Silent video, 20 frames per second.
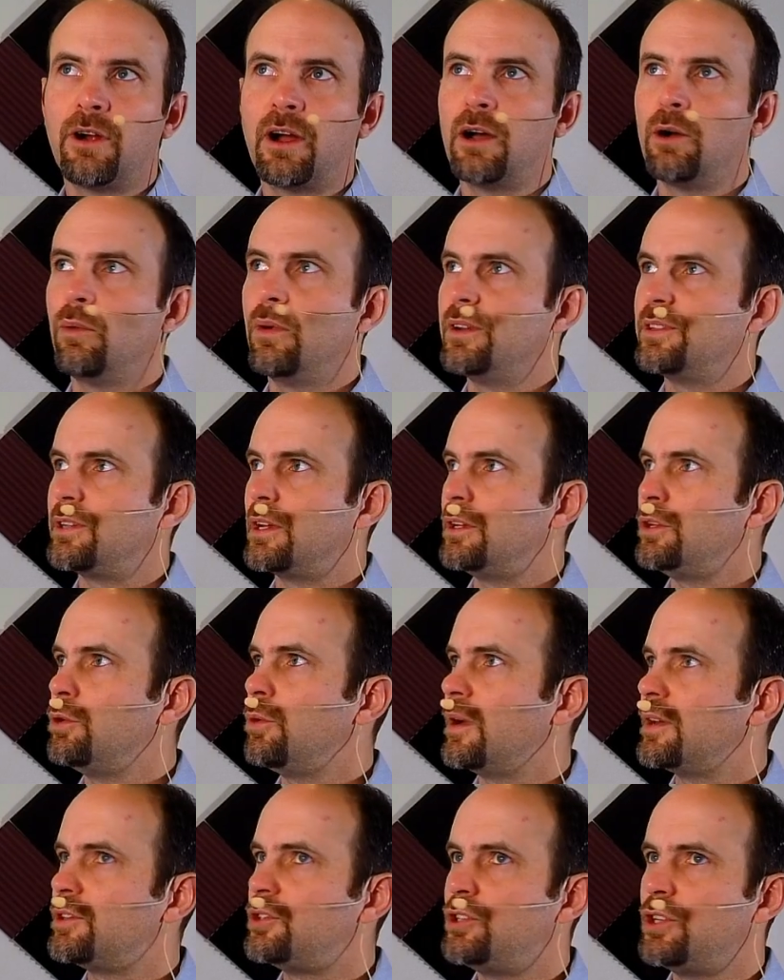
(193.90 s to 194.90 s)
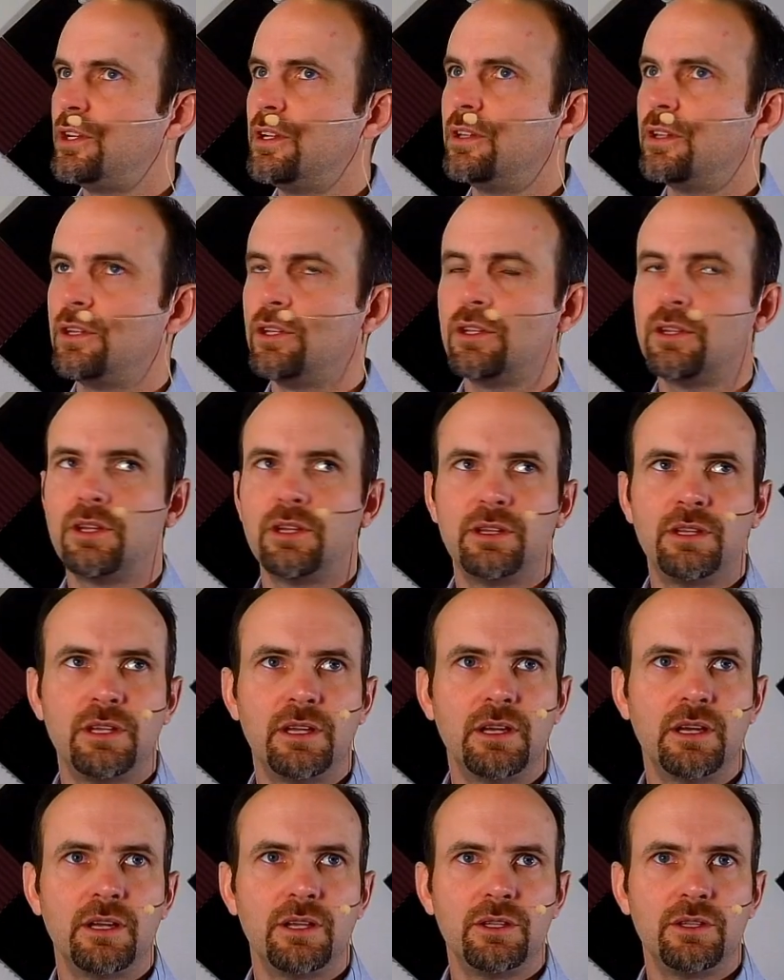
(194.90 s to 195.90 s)
uh, what is it, USG, the, the,
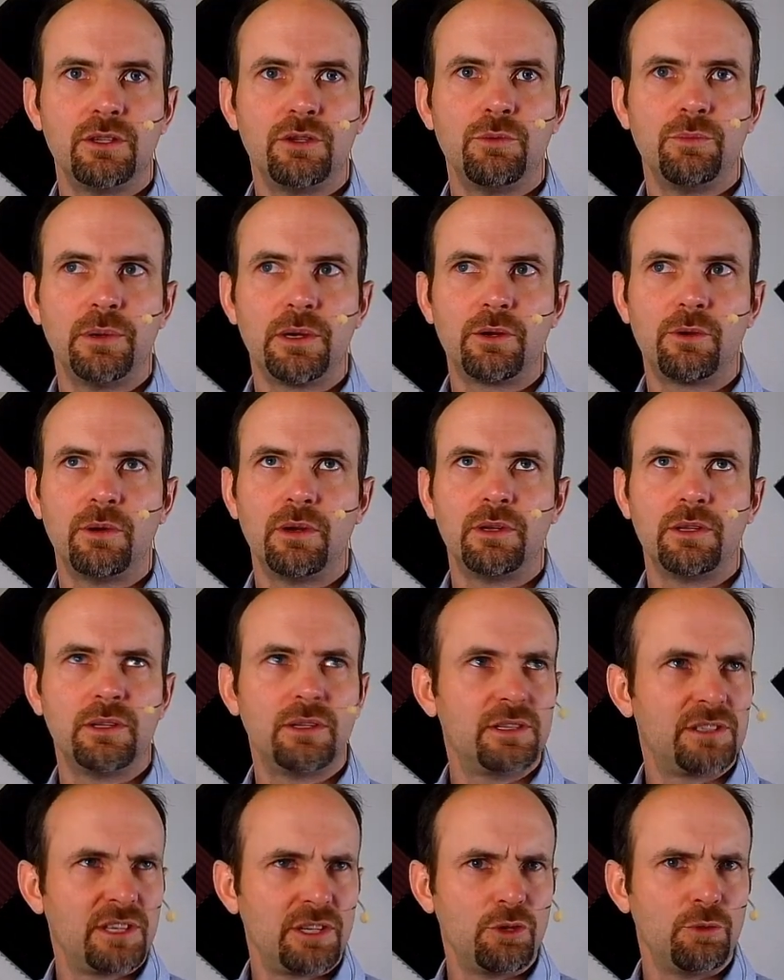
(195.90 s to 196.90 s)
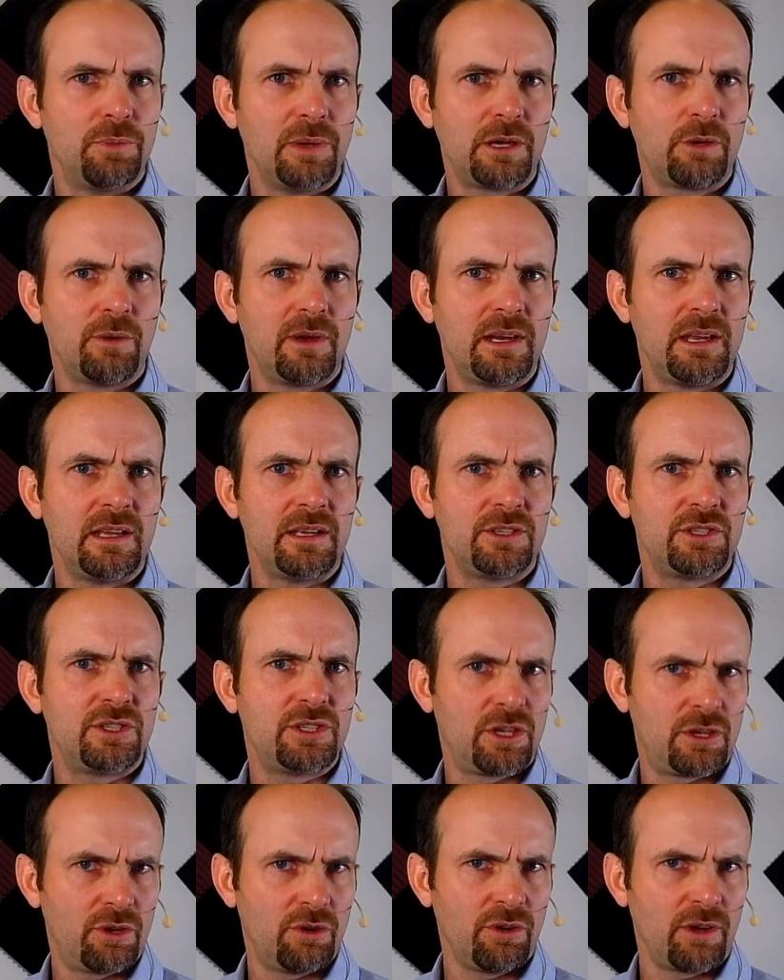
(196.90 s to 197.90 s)
the uh, Ubiquiti, is it Ubiquiti
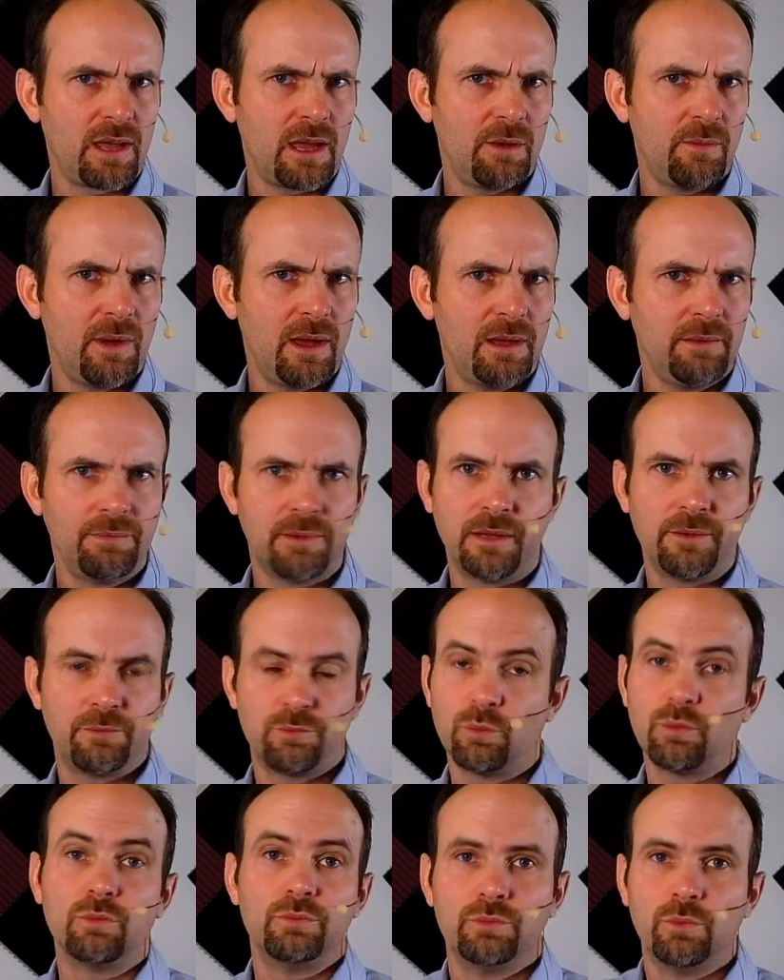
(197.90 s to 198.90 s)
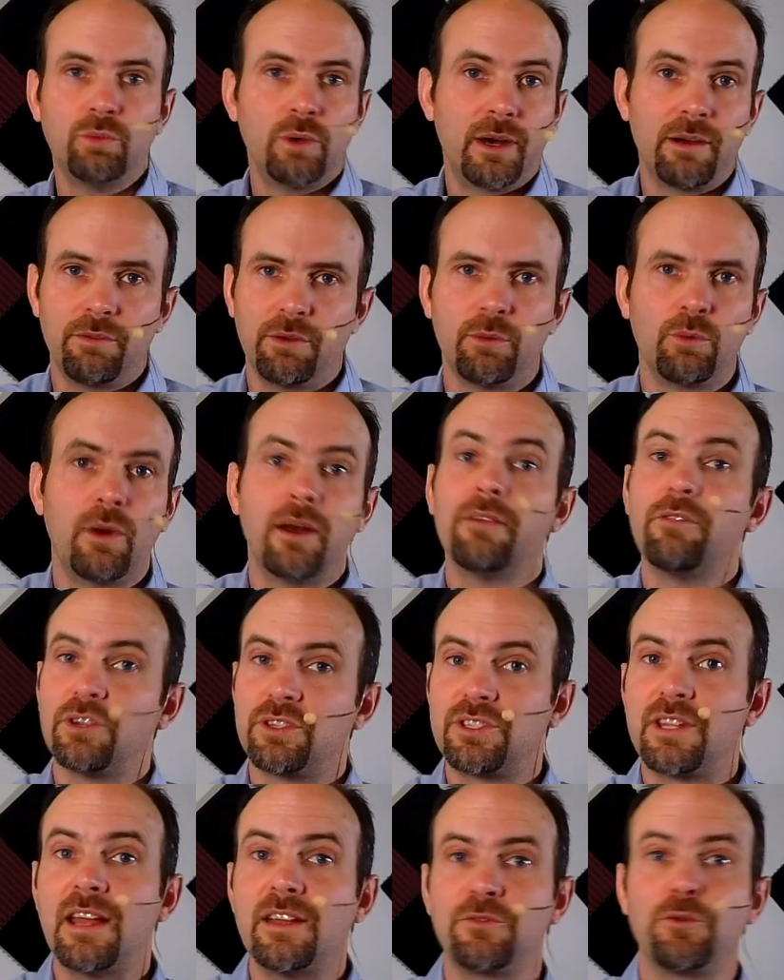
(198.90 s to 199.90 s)
Secure Gateway? Uh, whatever, whatever it
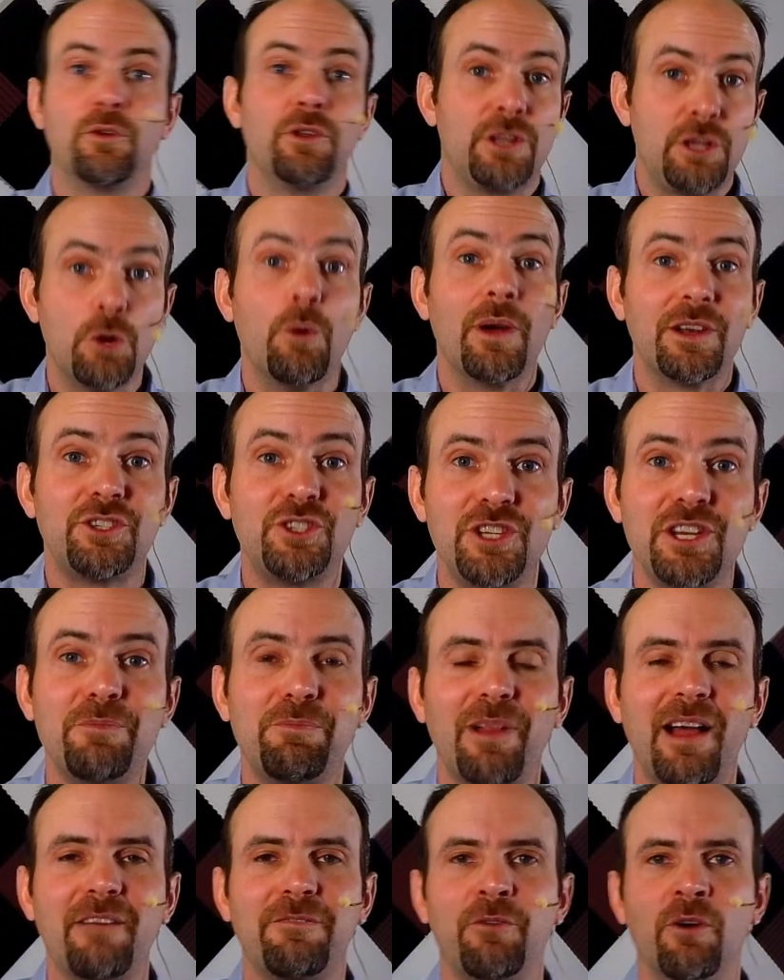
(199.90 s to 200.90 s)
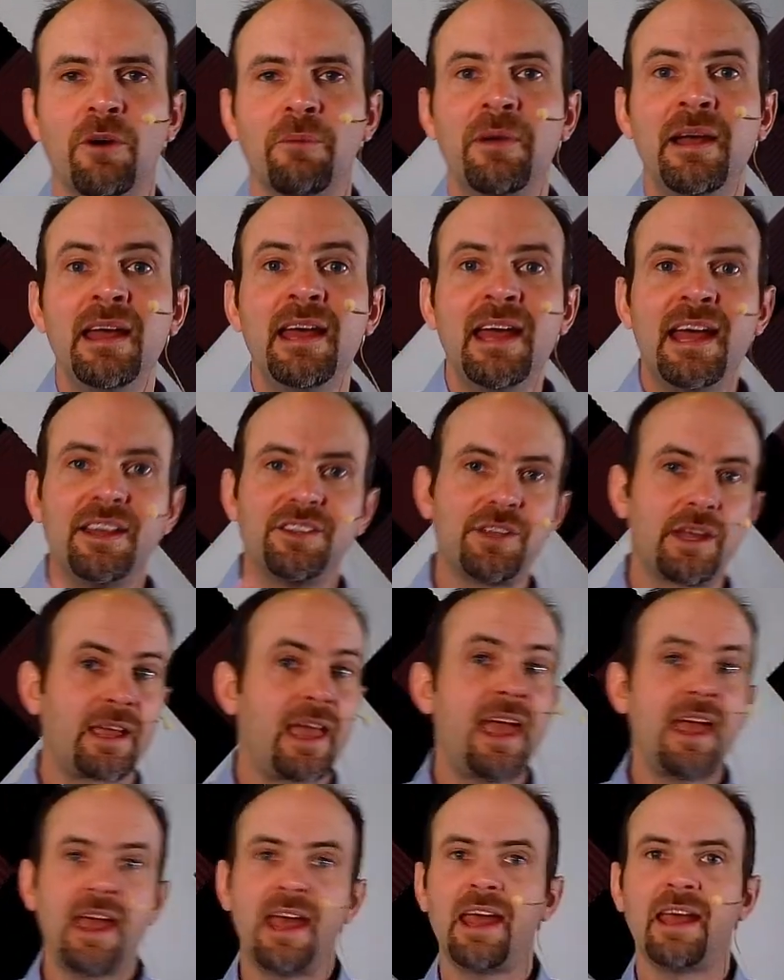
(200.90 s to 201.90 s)
stands for, the USG platform, it's like,
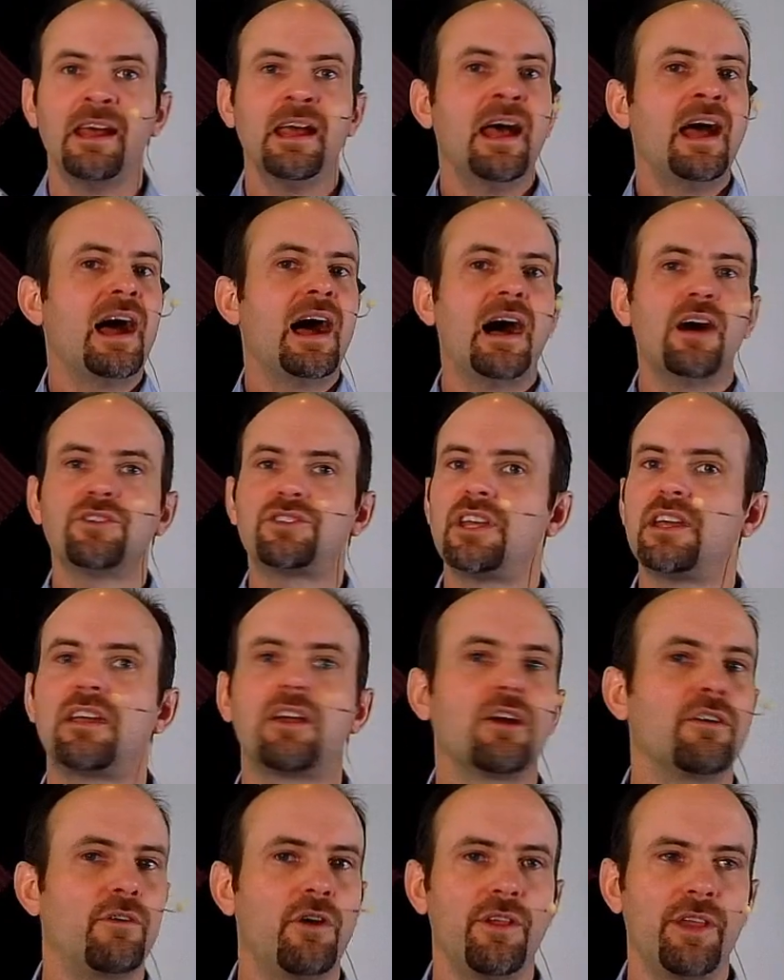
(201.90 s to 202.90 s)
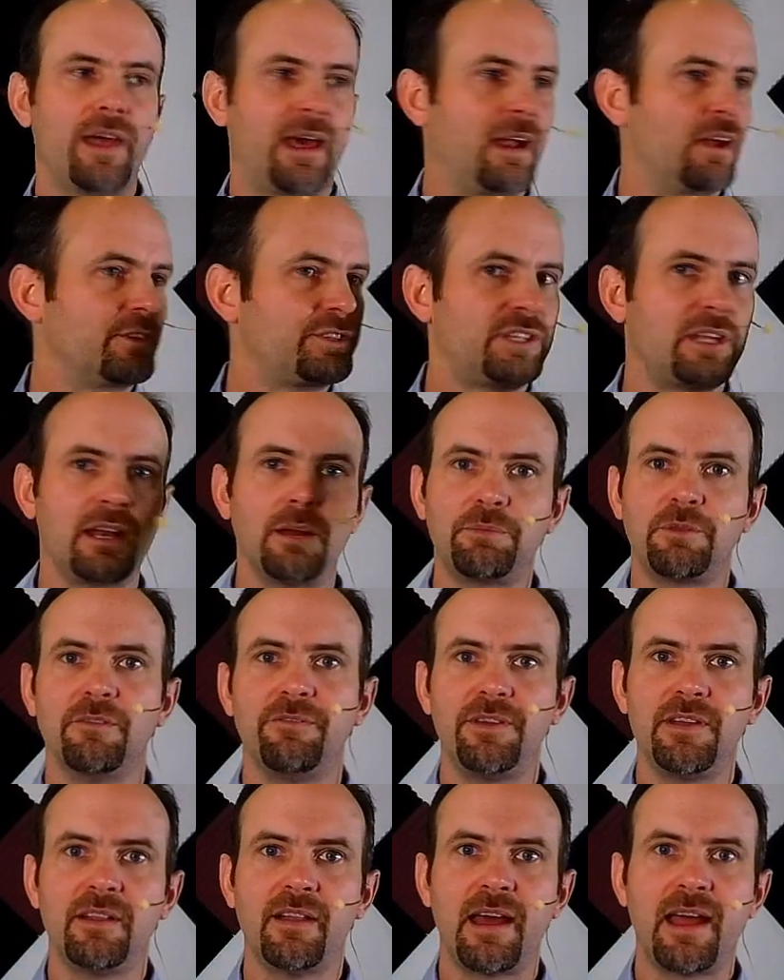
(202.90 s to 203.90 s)
hey, hey, I'll take care of all that. I'll set up the
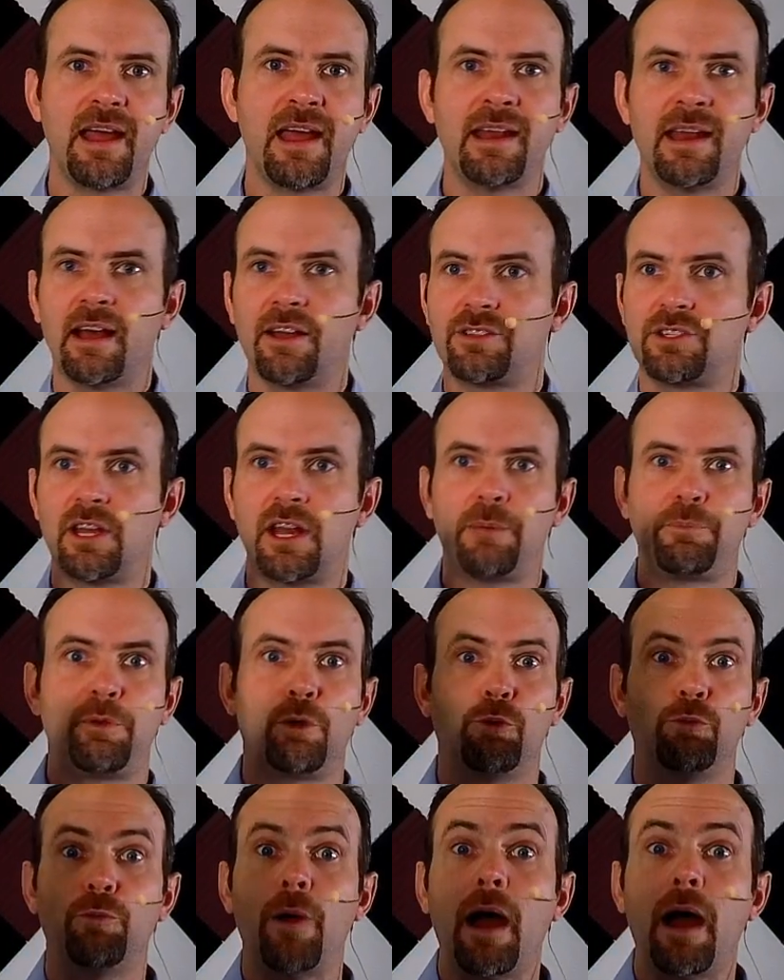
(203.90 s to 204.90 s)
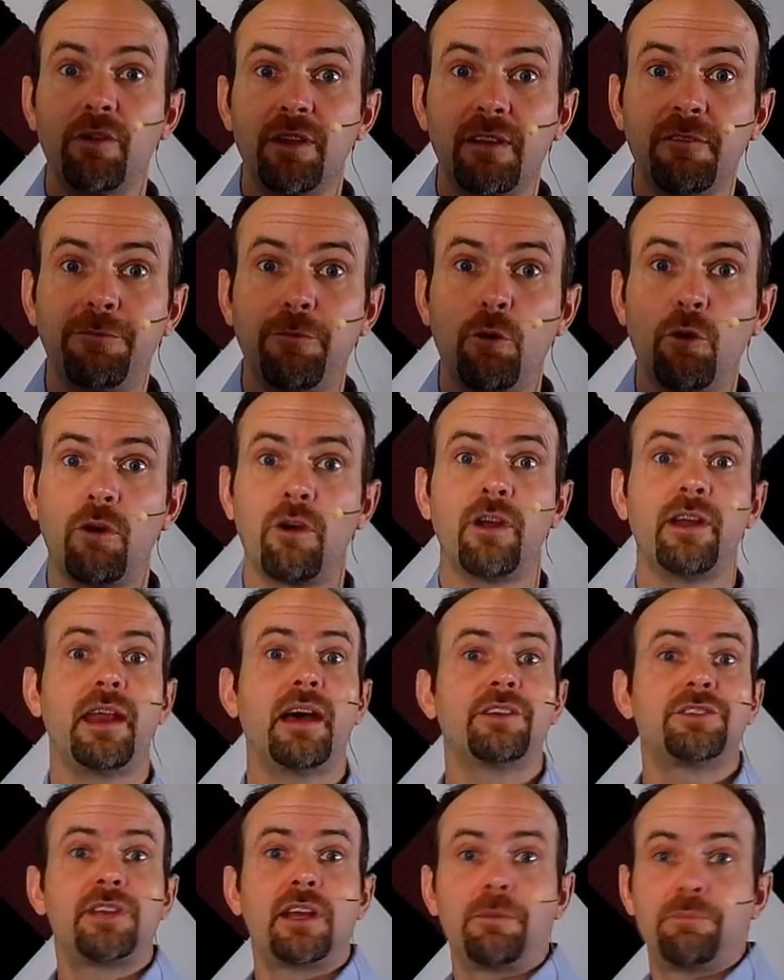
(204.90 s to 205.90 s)
VLAN. I'll set up your routing for it.
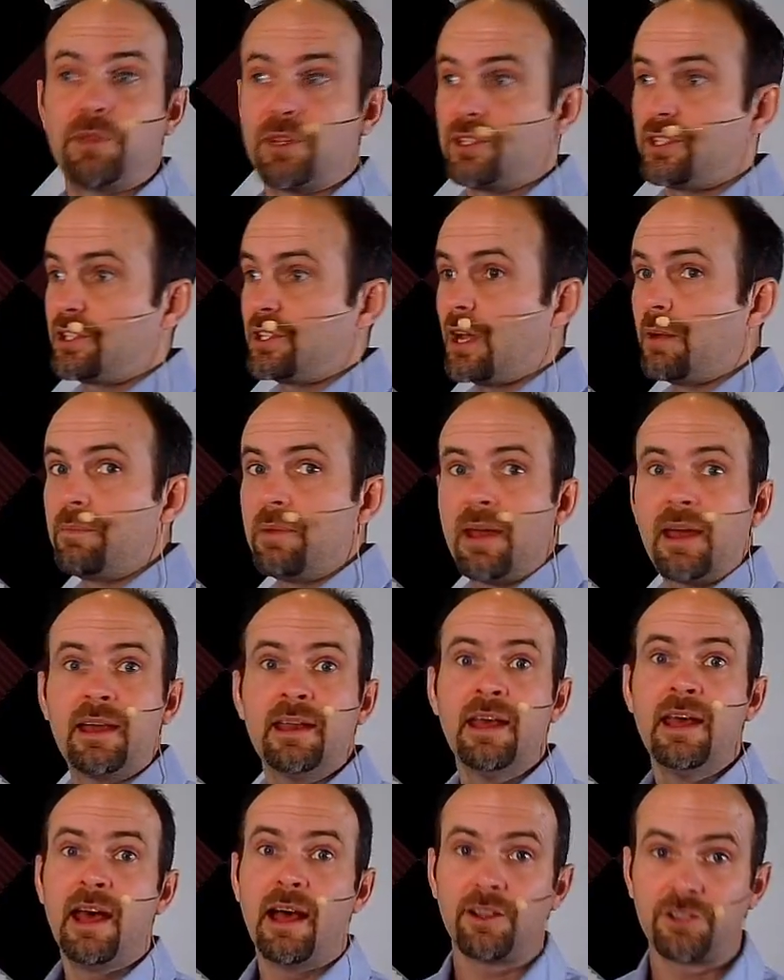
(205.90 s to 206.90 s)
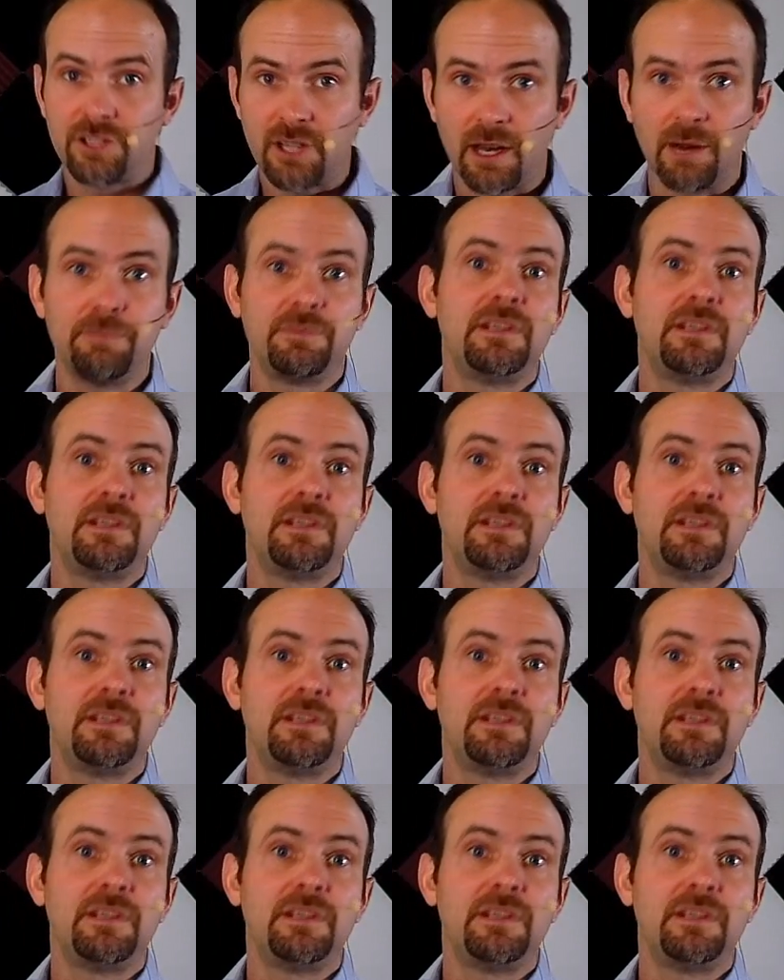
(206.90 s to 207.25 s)
I'll set up the subnet. I'll set up